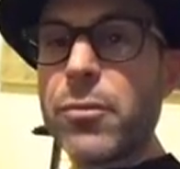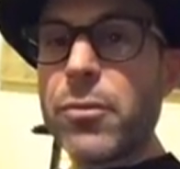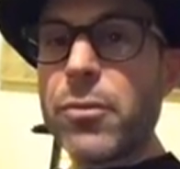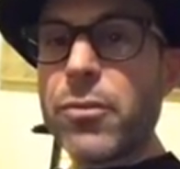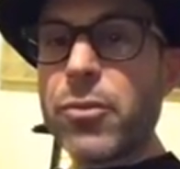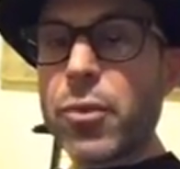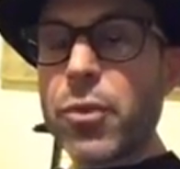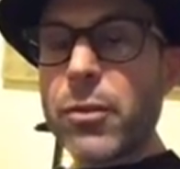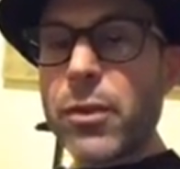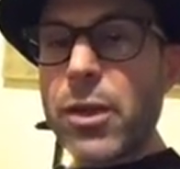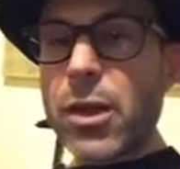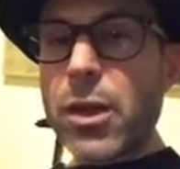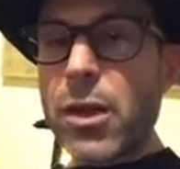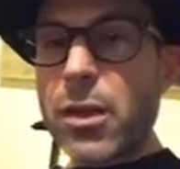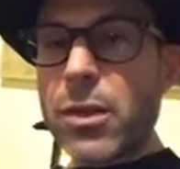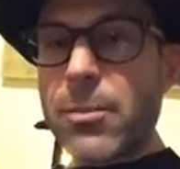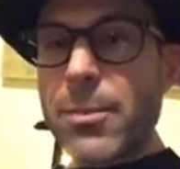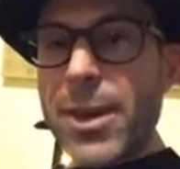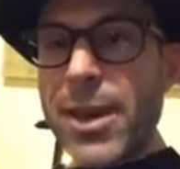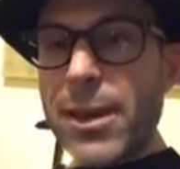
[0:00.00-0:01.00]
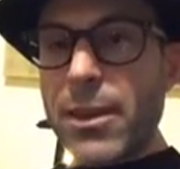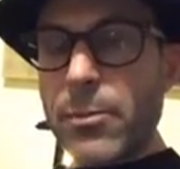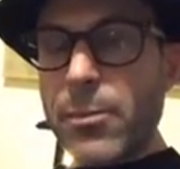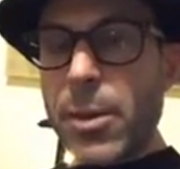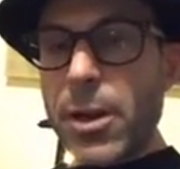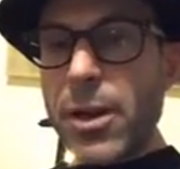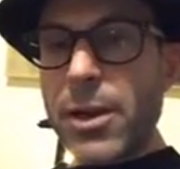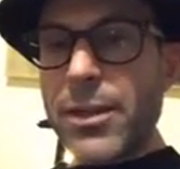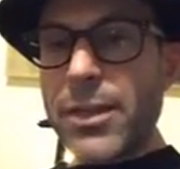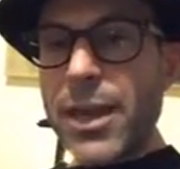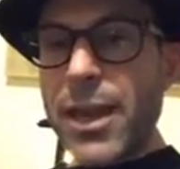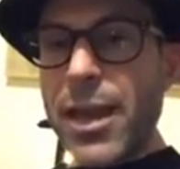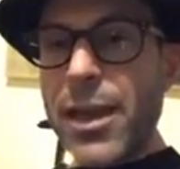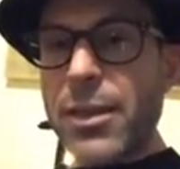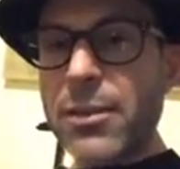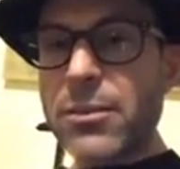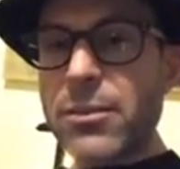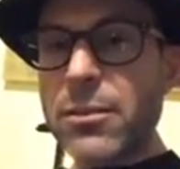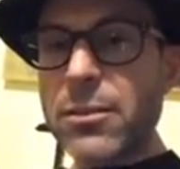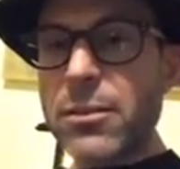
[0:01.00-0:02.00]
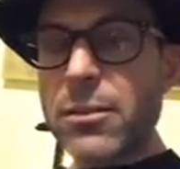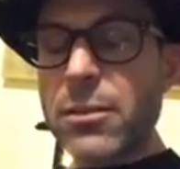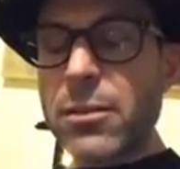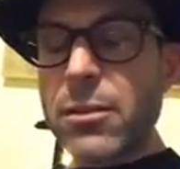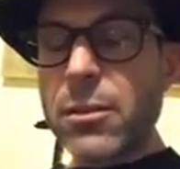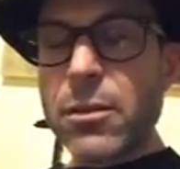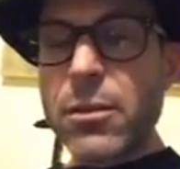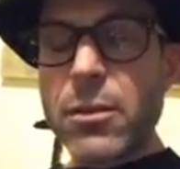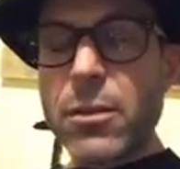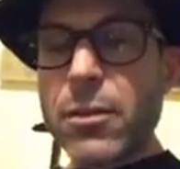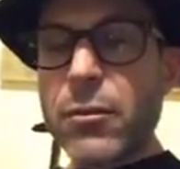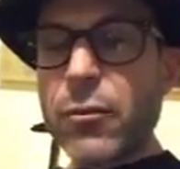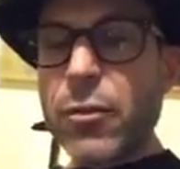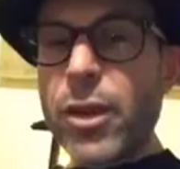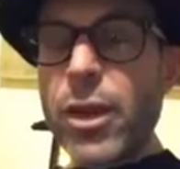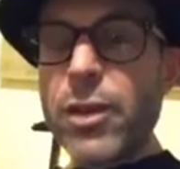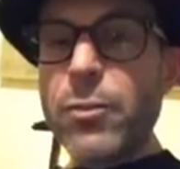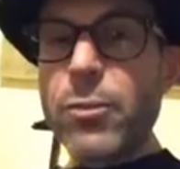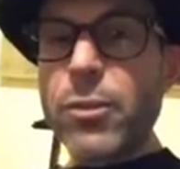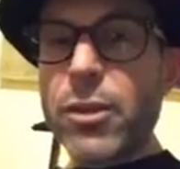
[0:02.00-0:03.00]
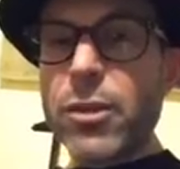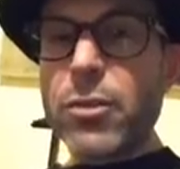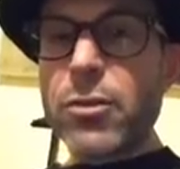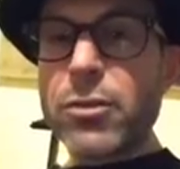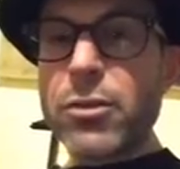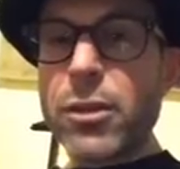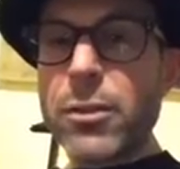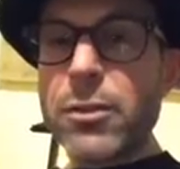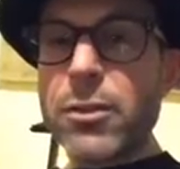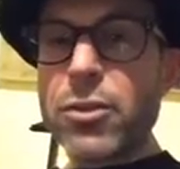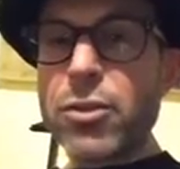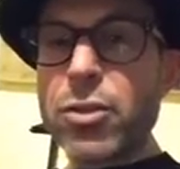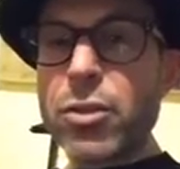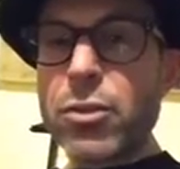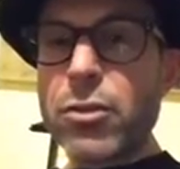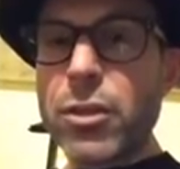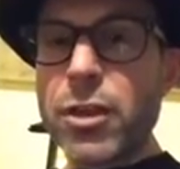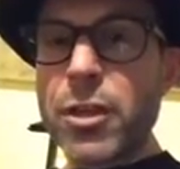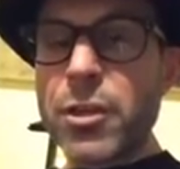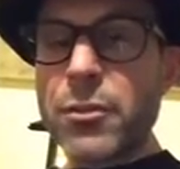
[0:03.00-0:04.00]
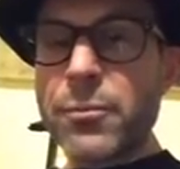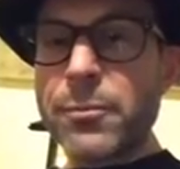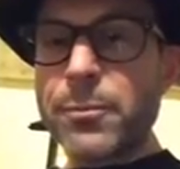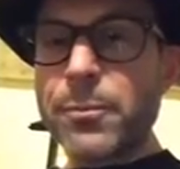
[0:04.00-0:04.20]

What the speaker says: sort of an automatic podcast for anyone that goes on this journey.